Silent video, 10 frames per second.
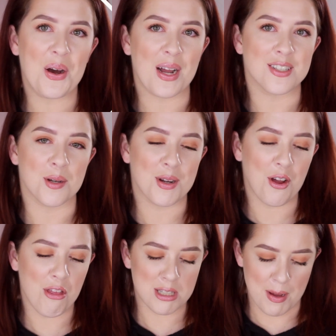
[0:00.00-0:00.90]
Okay, so I'm gonna
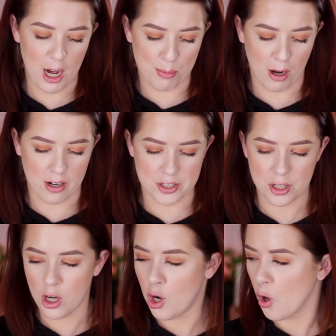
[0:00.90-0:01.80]
go through some hair products
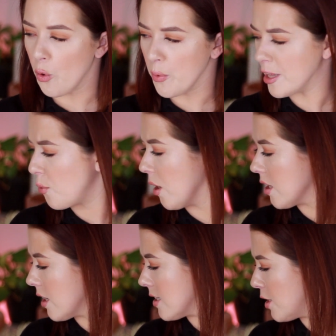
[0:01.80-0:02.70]
really
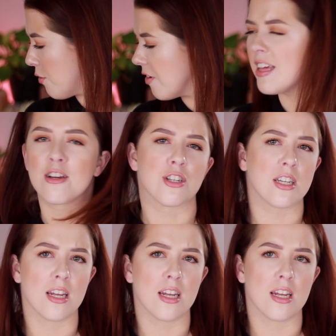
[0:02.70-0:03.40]
quickly because I don't feel like there's a